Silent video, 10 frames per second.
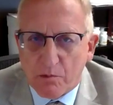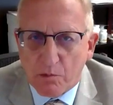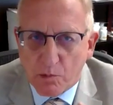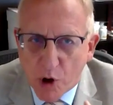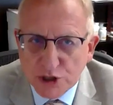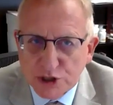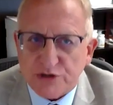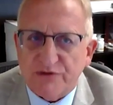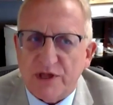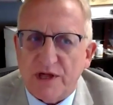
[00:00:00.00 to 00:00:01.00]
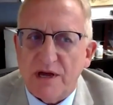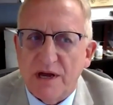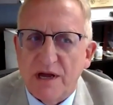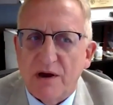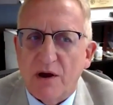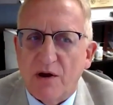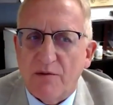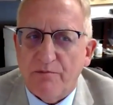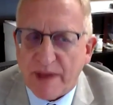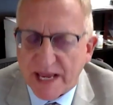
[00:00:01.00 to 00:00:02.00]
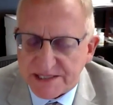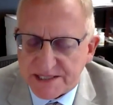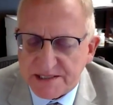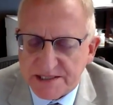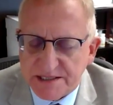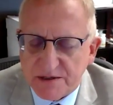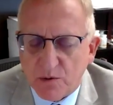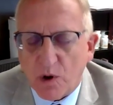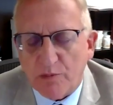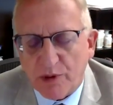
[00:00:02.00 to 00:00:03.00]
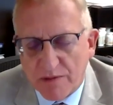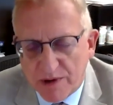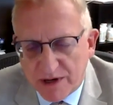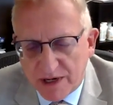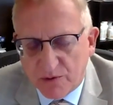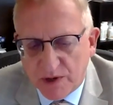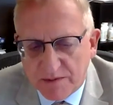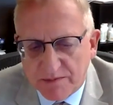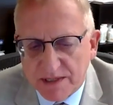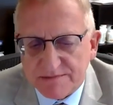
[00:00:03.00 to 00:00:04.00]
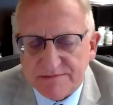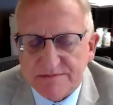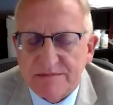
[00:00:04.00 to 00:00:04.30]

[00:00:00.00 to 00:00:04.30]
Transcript: Most of the patients, who are primarily women,